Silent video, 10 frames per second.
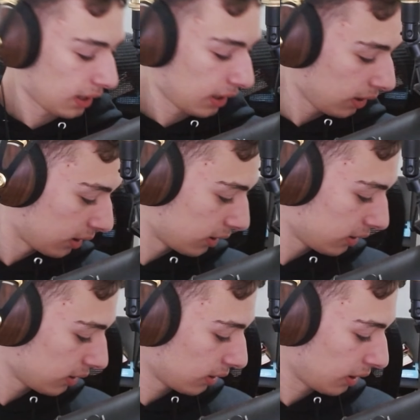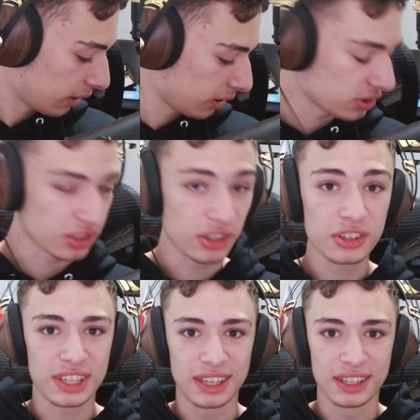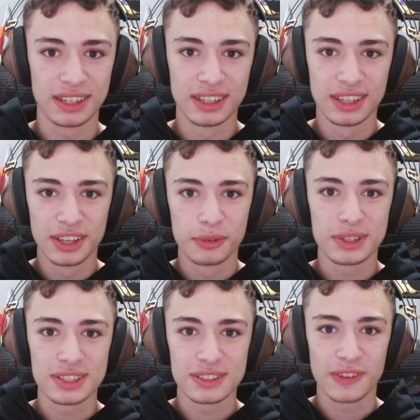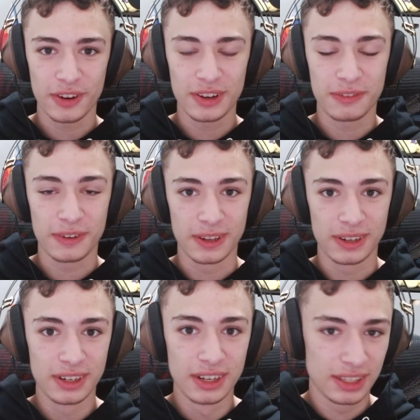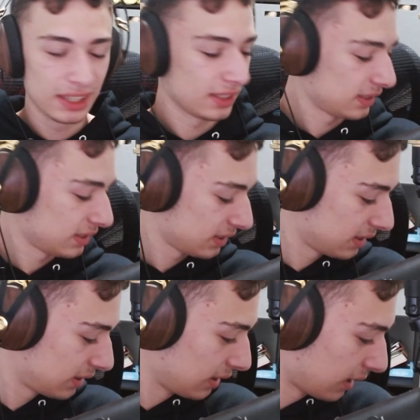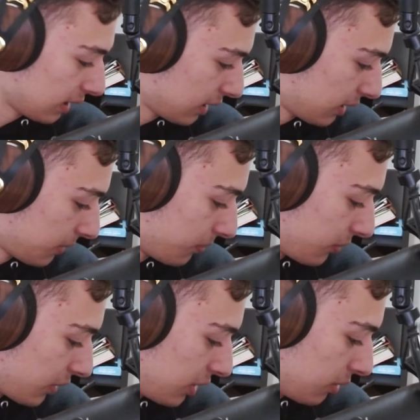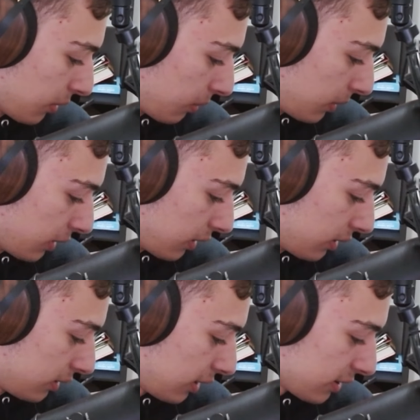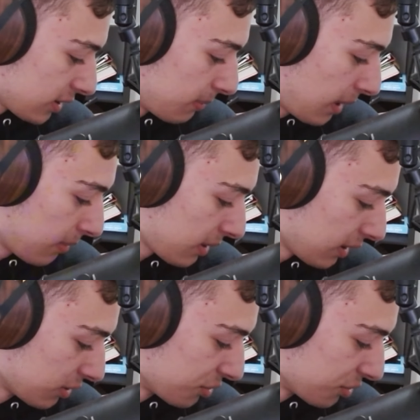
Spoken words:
and a starter kit, which is very fun. It's the newer one, Husk Mammoth and